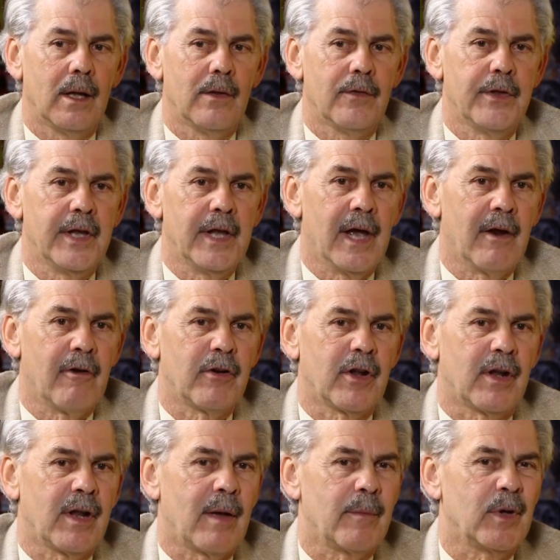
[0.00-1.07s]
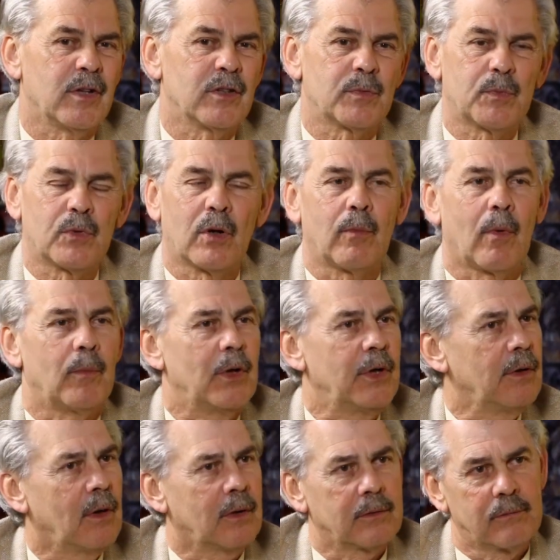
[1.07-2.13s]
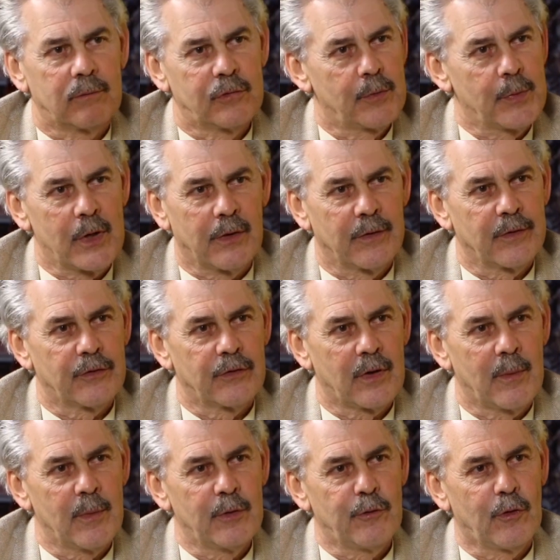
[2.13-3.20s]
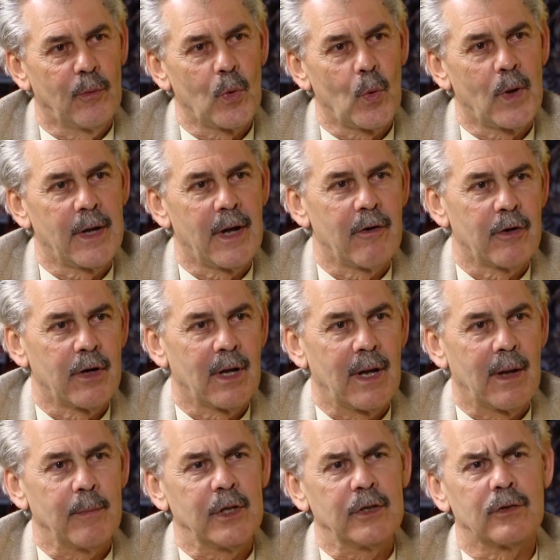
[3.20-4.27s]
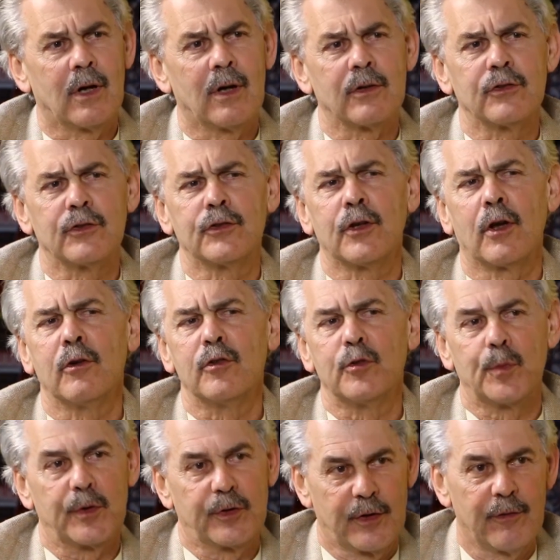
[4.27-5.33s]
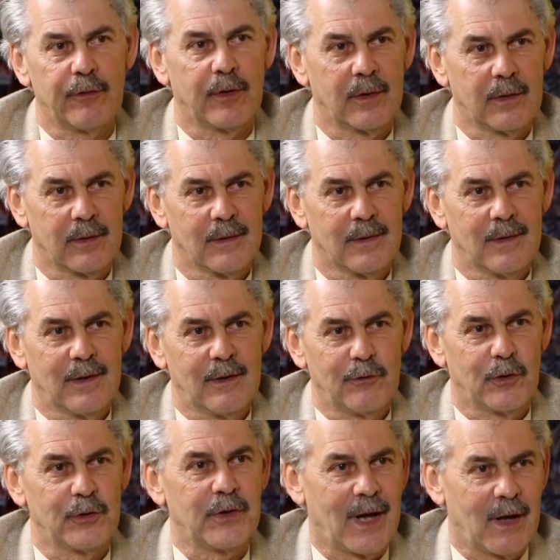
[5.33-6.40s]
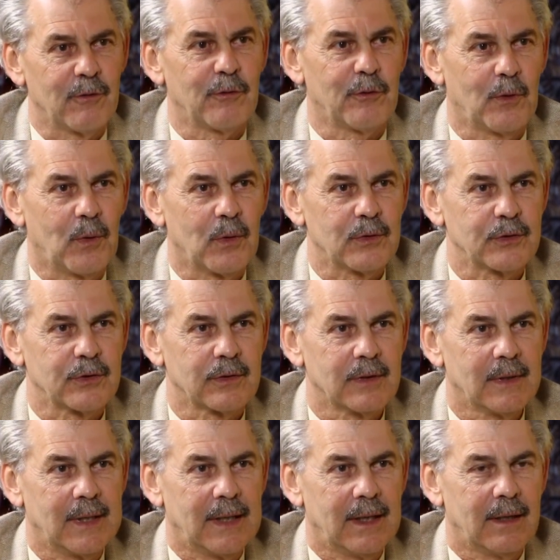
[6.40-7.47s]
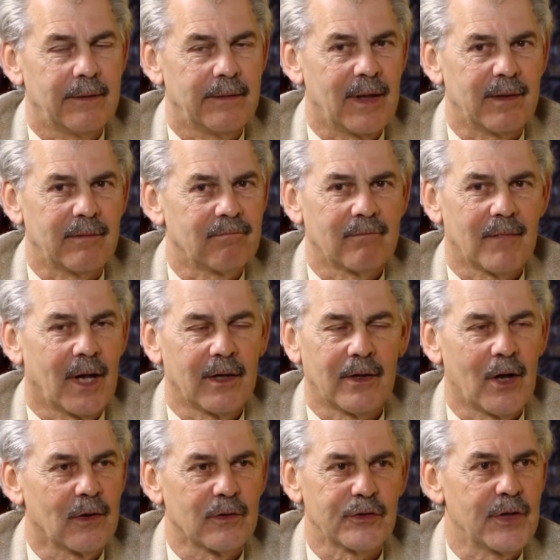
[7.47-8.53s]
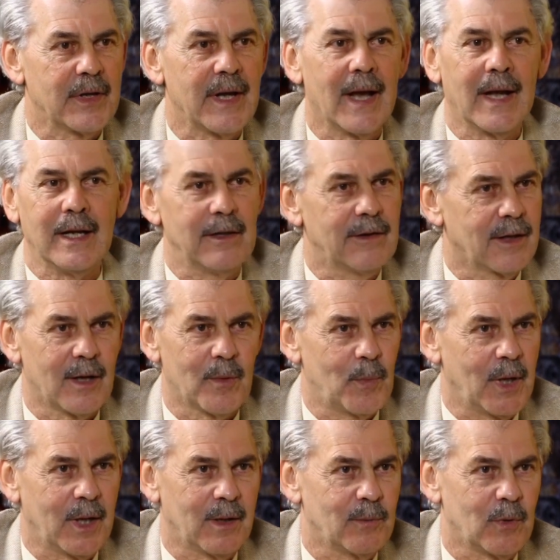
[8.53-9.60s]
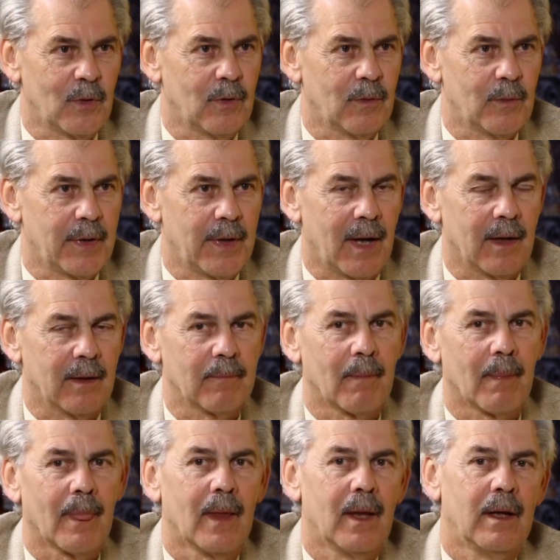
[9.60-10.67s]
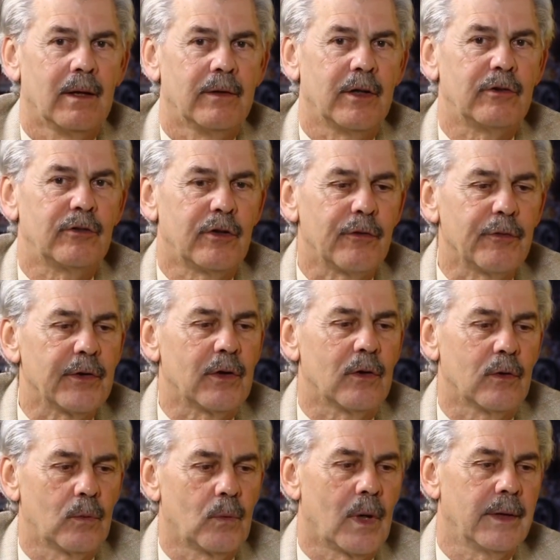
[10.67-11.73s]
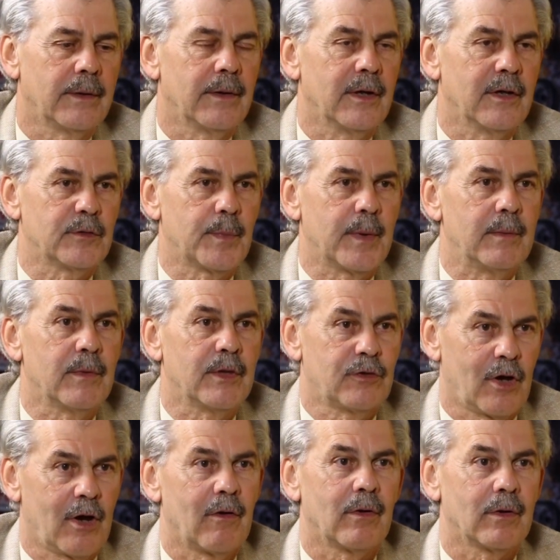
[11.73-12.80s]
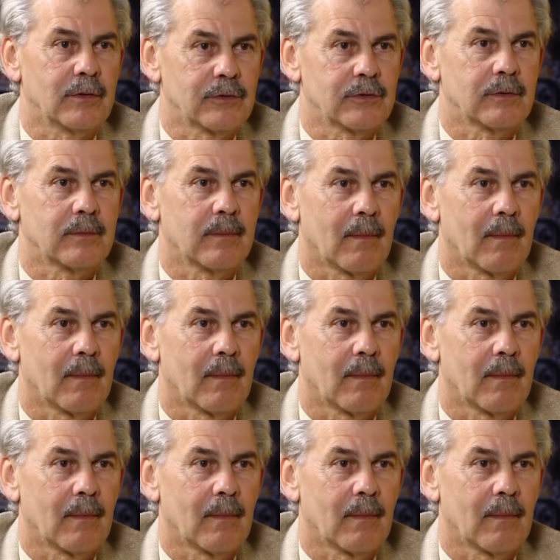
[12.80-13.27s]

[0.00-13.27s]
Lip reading: The aerodynamics, probably not, to be honest. I mean, Formula One aerodynamics are so specific for downforce that I can't see anything applicable with that. The difficult one has been materials.